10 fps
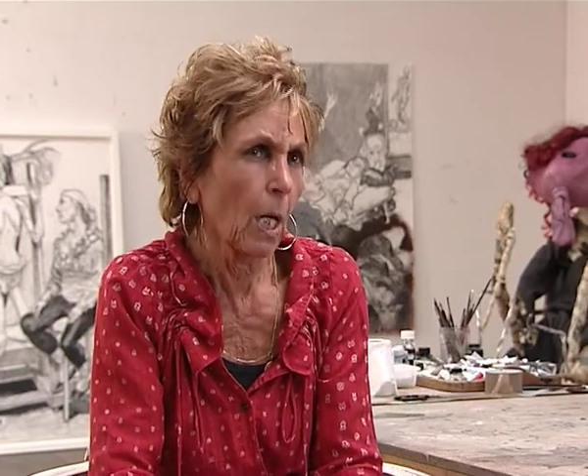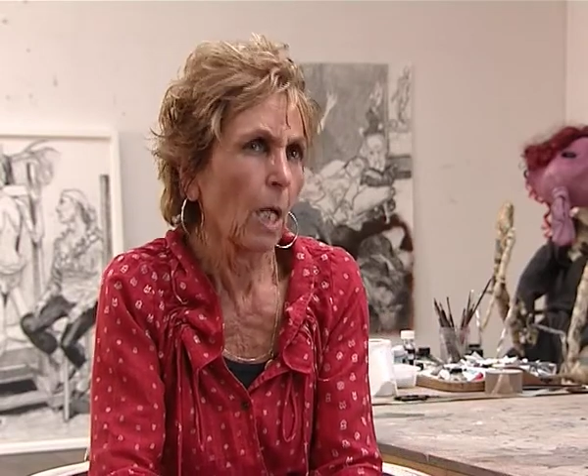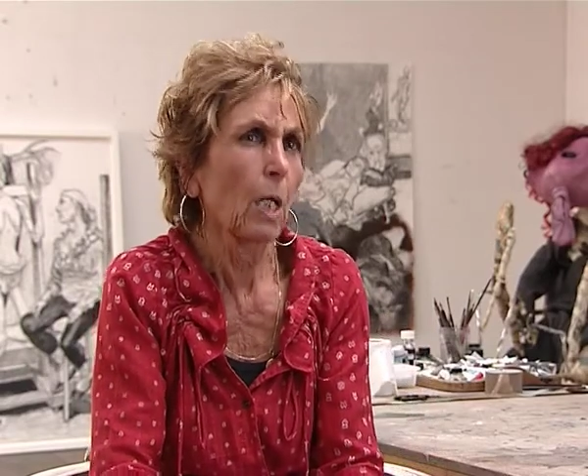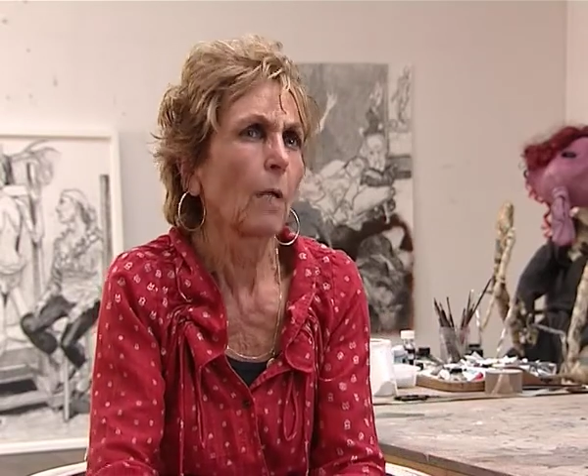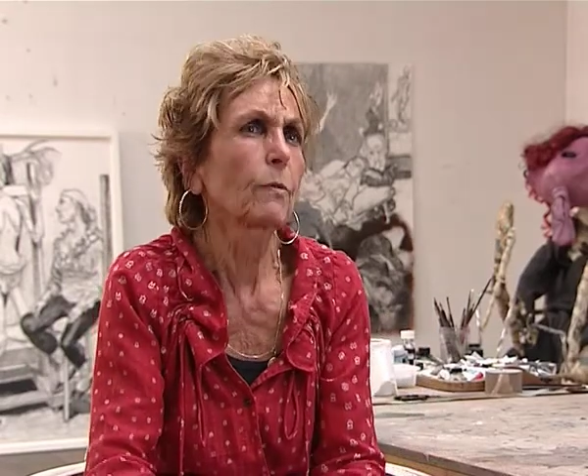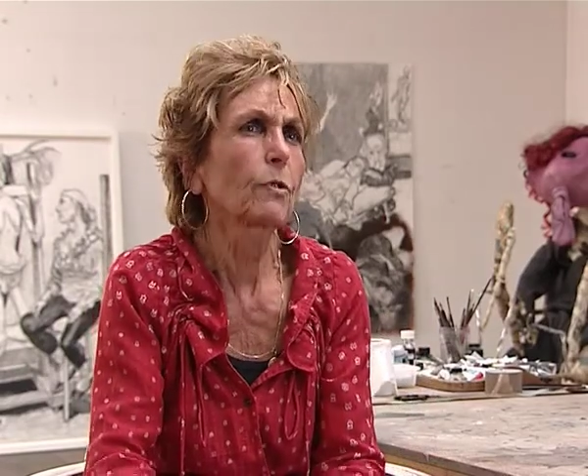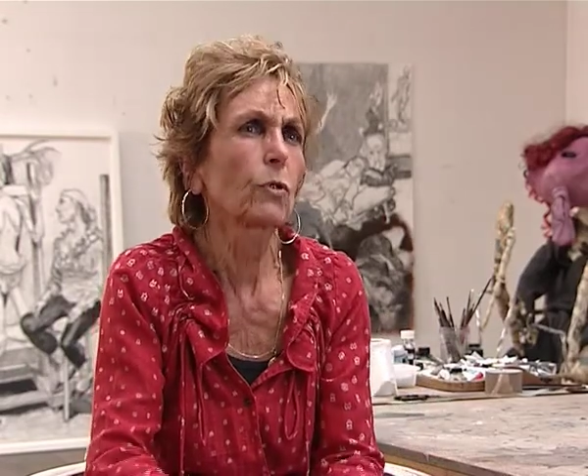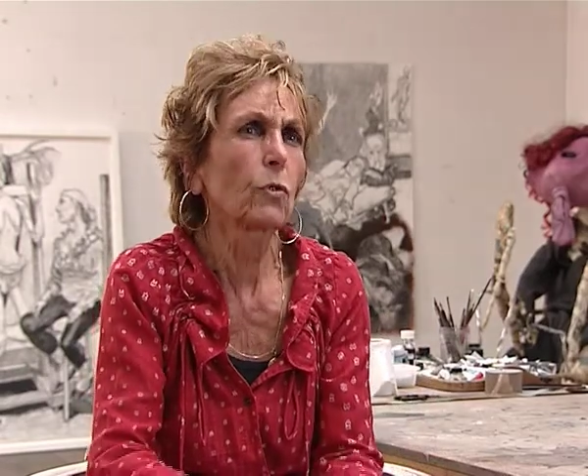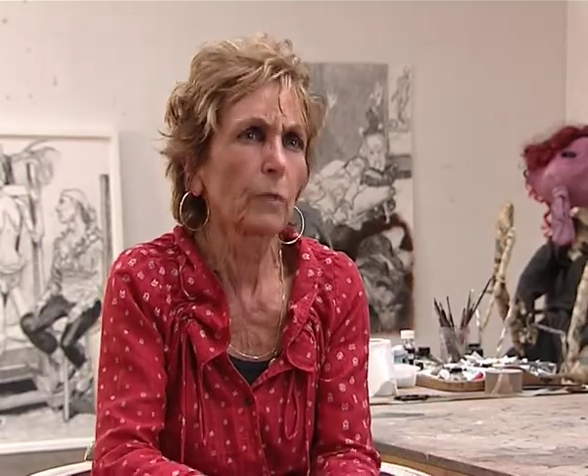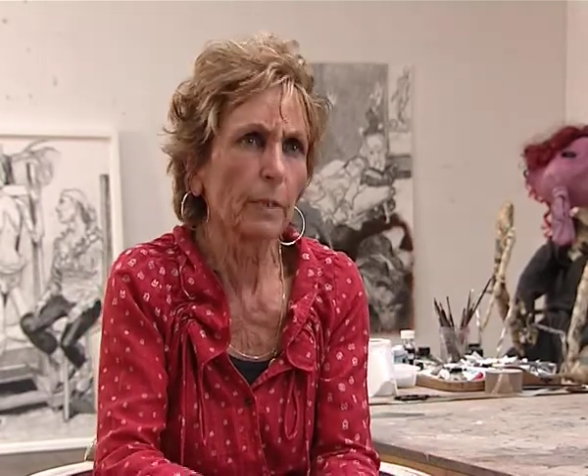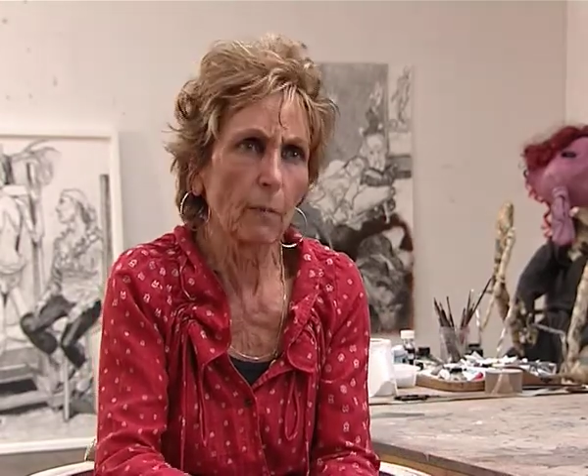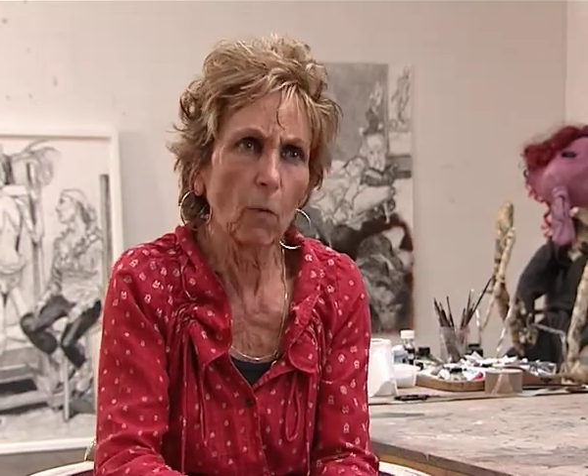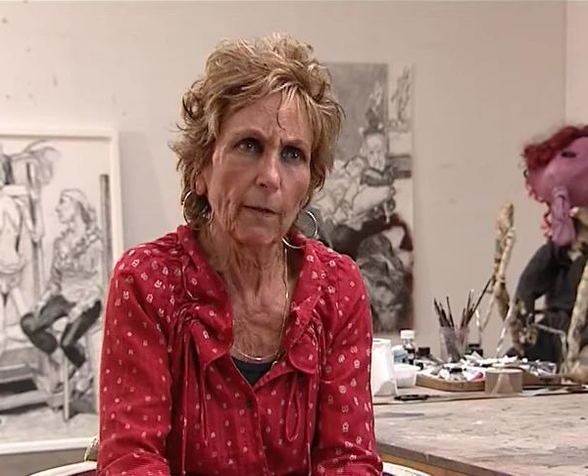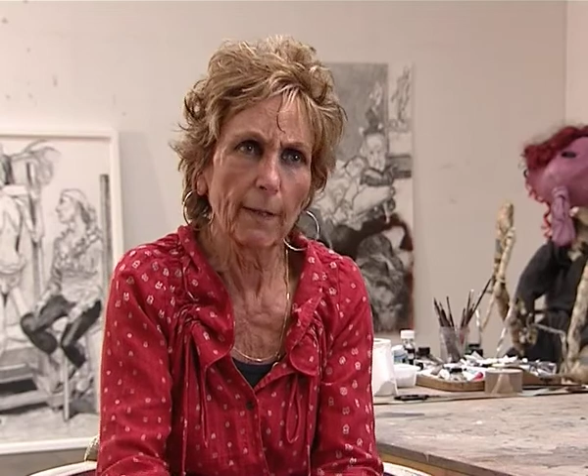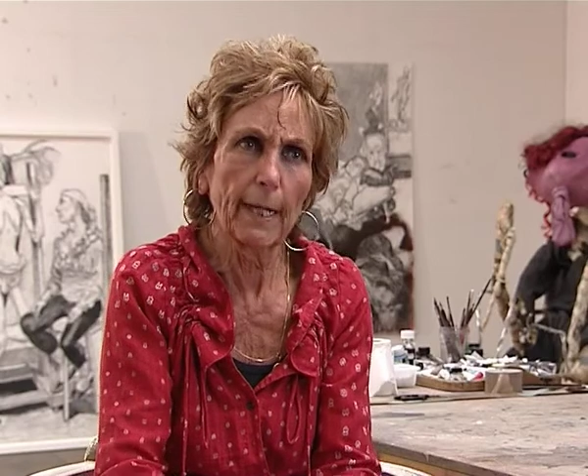and I was doing
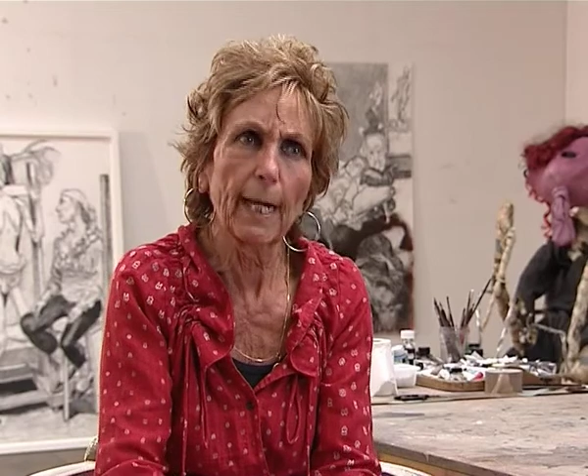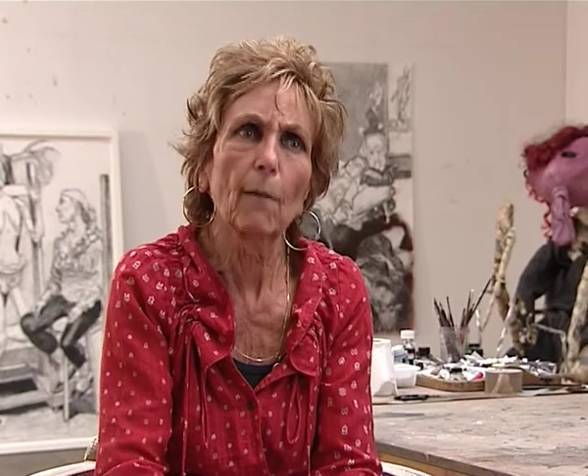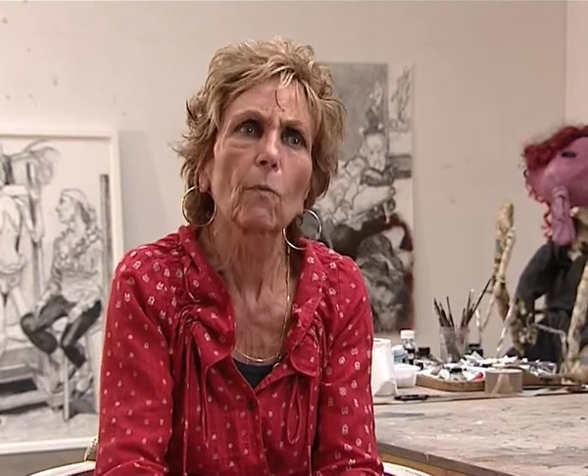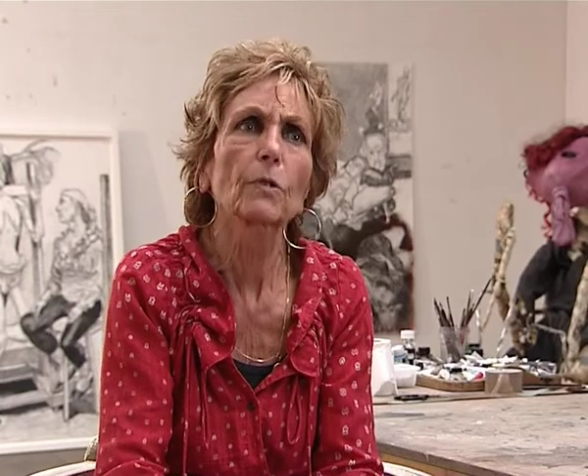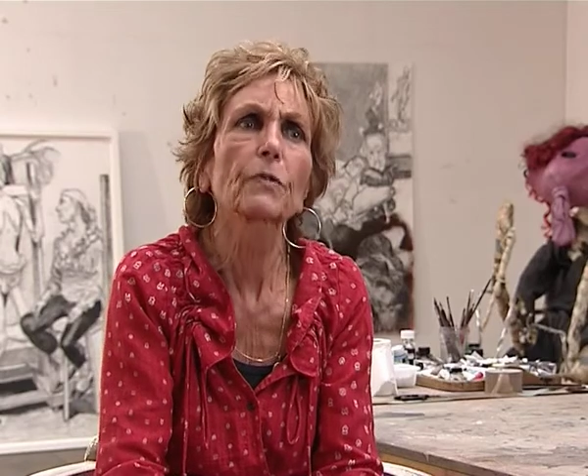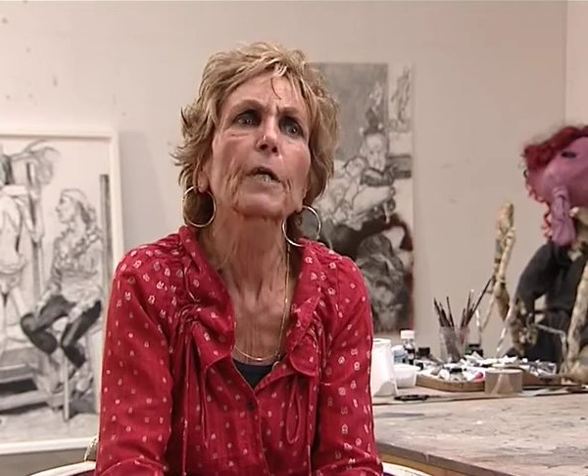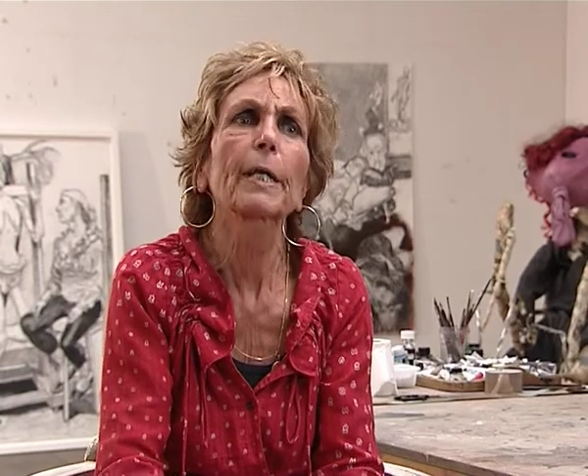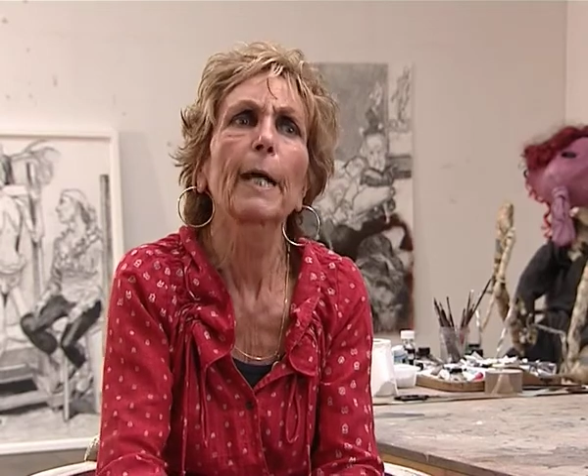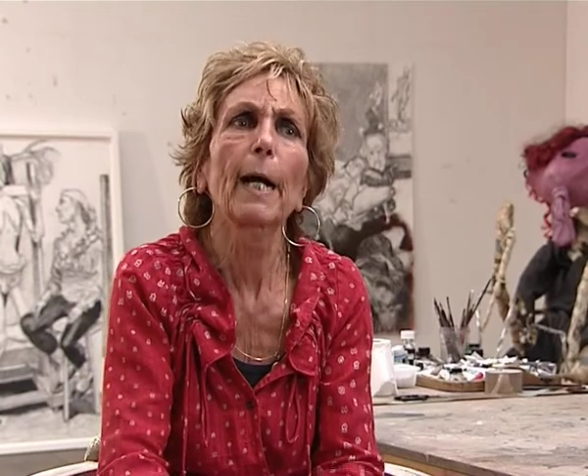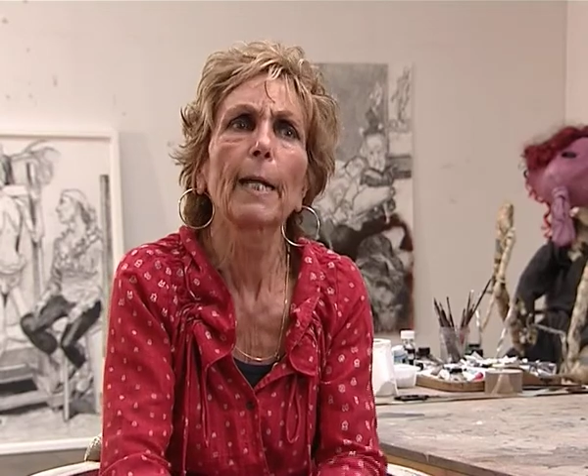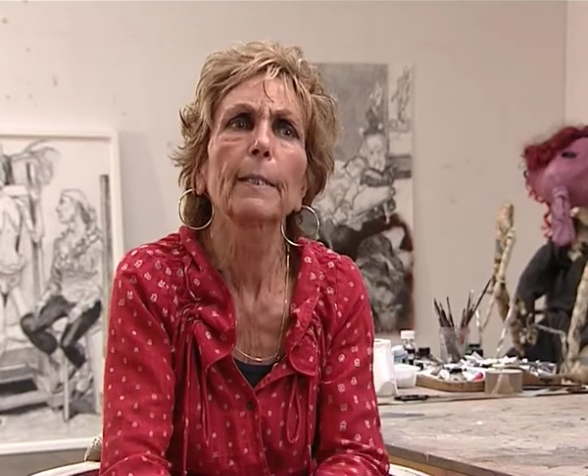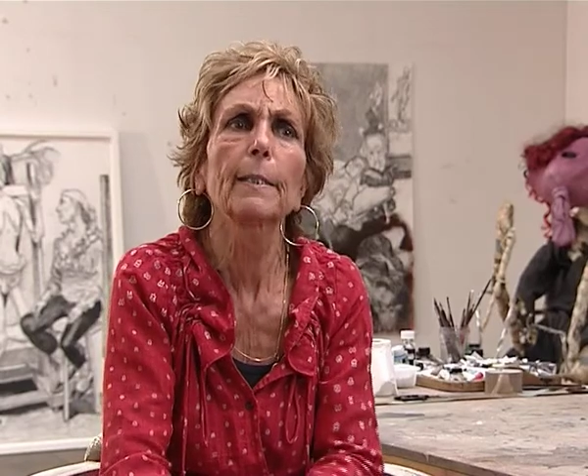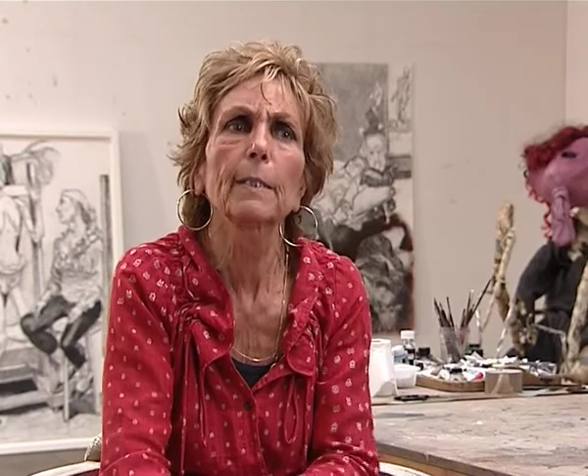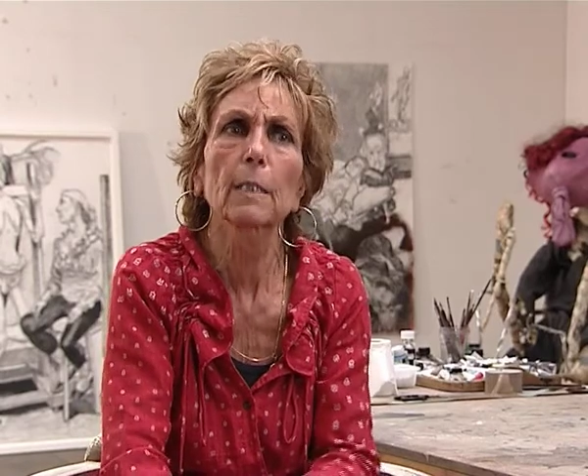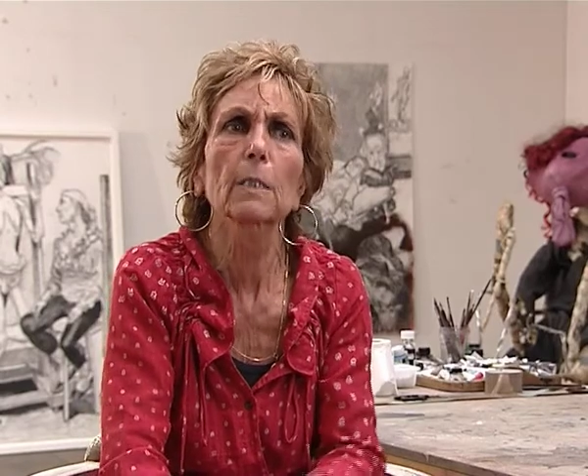one day. I was I'd hired
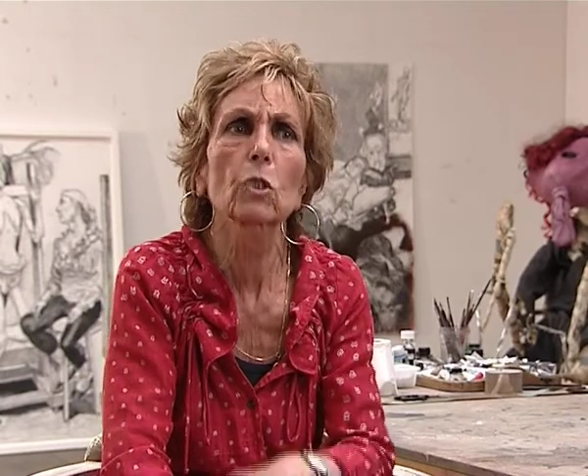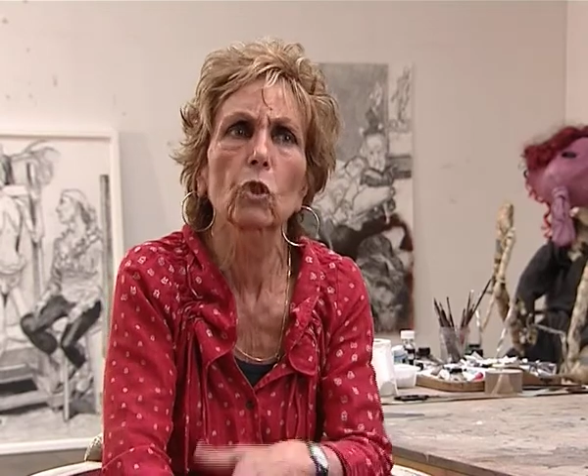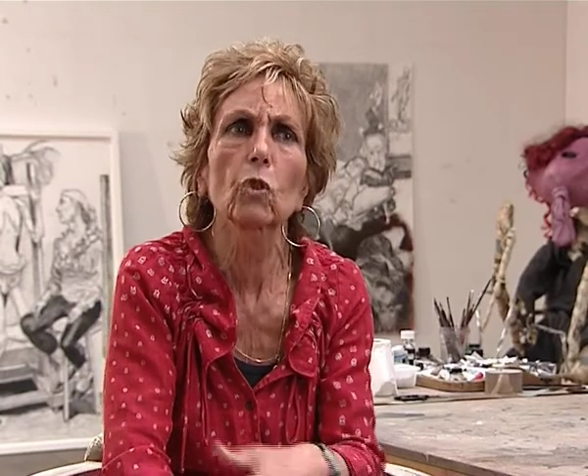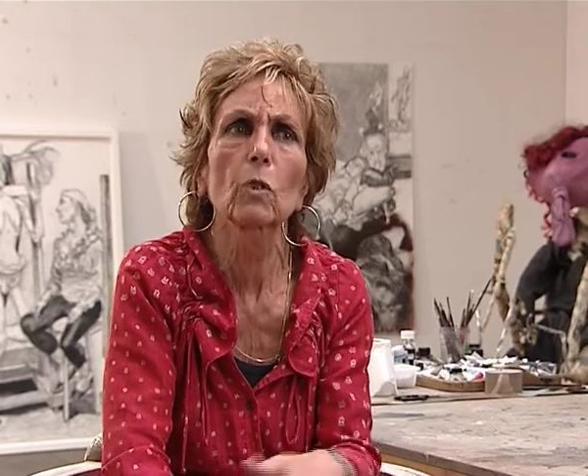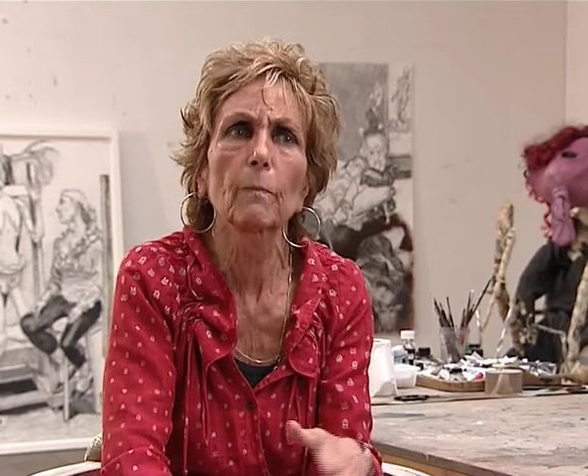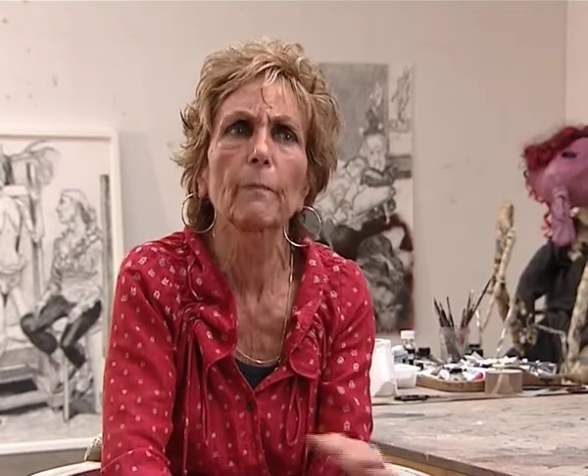this studio,